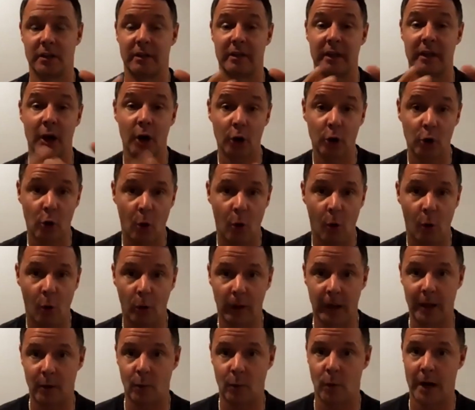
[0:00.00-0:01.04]
their
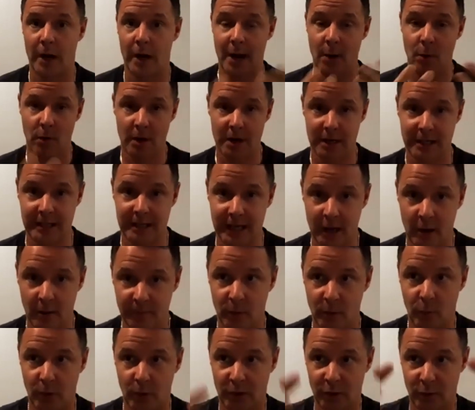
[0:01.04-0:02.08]
goal and what I wanted to help
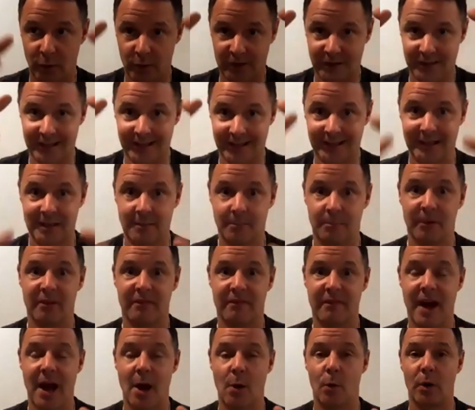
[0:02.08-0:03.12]
them with was to
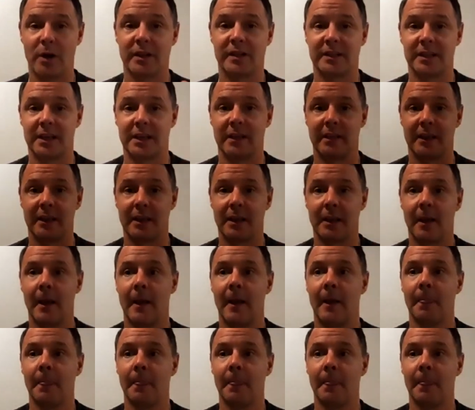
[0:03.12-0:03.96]
simplify what's in the